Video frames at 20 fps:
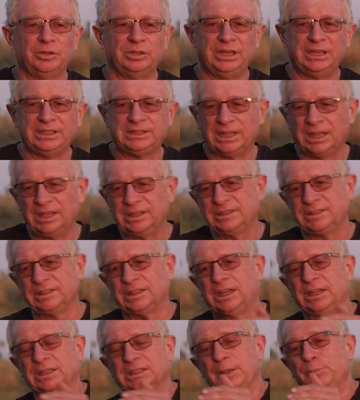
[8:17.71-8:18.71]
being
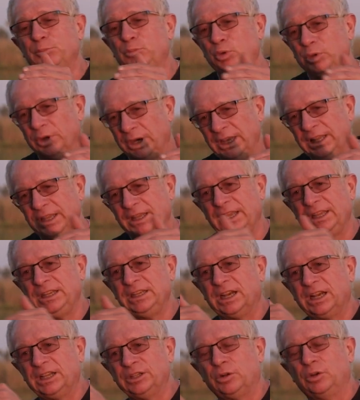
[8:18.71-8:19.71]
caught and flowing into the
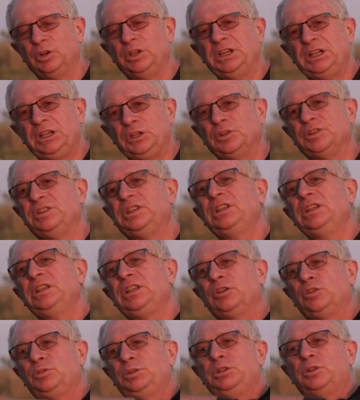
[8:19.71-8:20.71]
Linyanti and
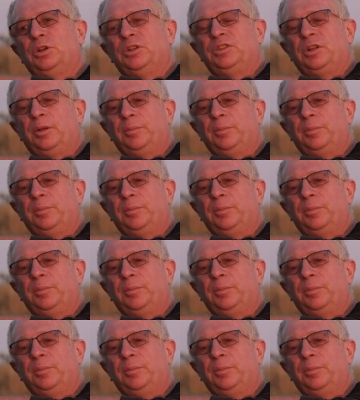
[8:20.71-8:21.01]
Zambezi.